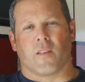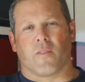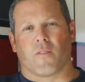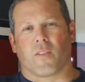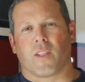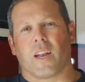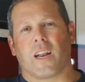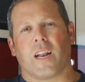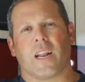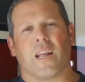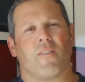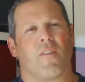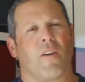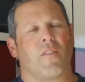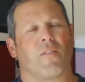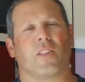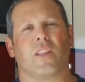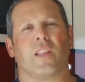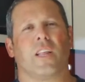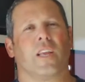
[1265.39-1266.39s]
validity of
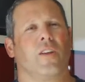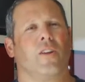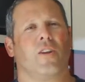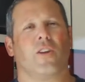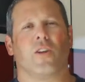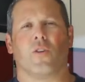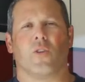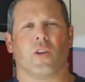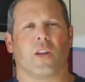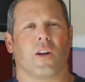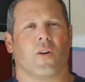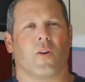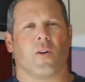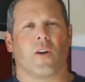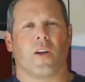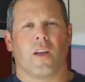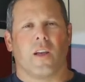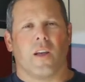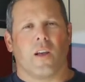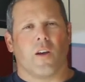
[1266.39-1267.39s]
everything that you do. You know,
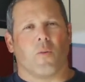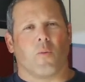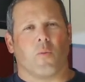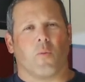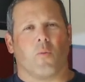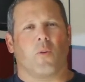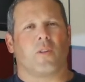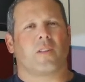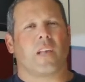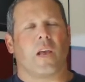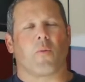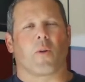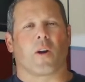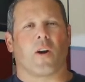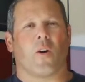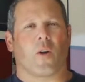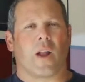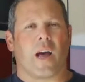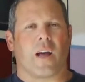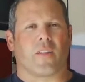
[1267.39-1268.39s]
we say we're
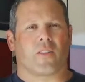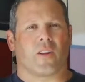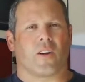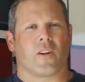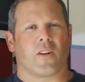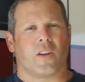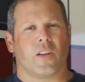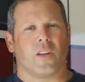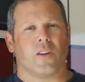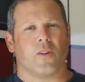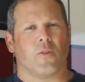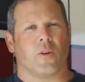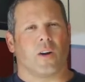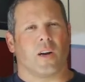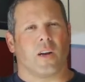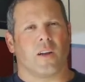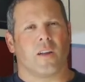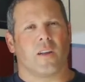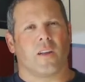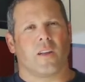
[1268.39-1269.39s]
going out there
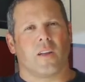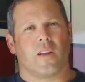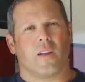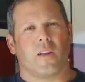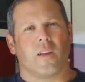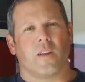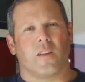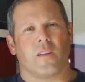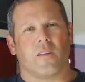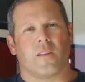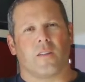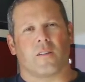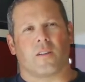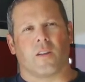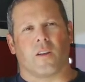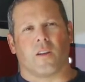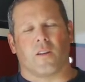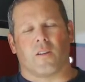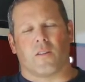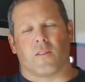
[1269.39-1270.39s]

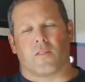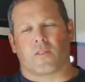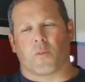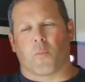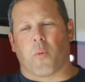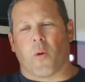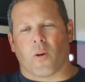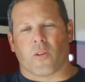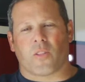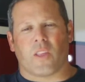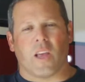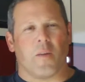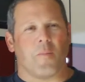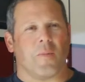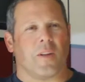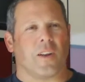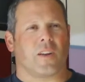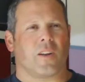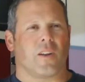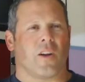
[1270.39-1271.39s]
to support them
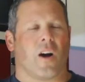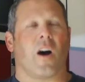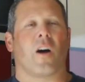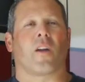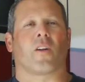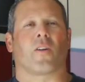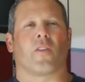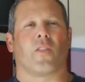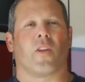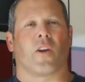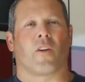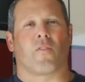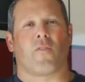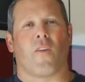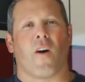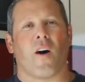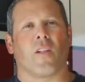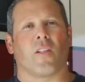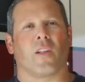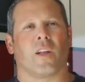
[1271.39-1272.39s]
and to honor their
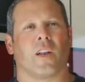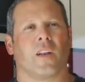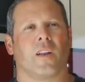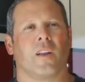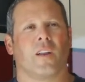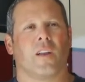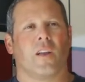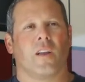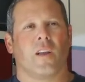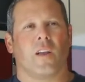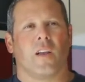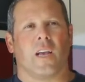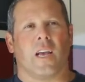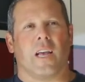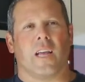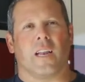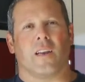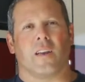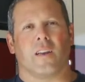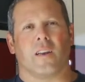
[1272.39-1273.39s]
fallen.
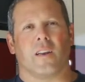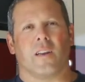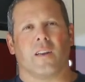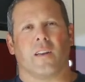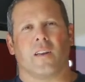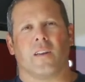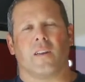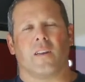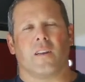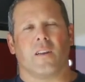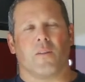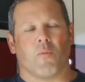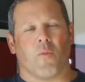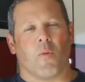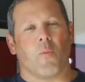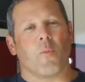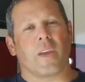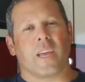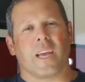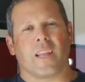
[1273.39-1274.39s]
And
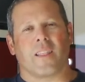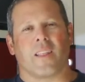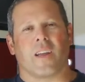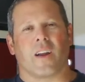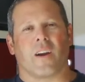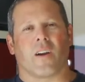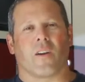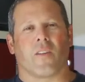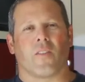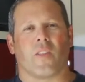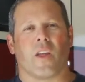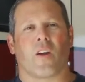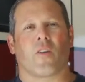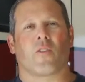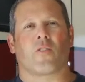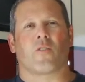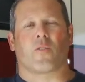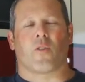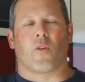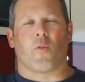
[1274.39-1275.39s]
when we get there, they're
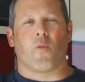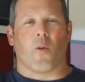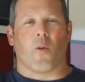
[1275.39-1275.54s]
so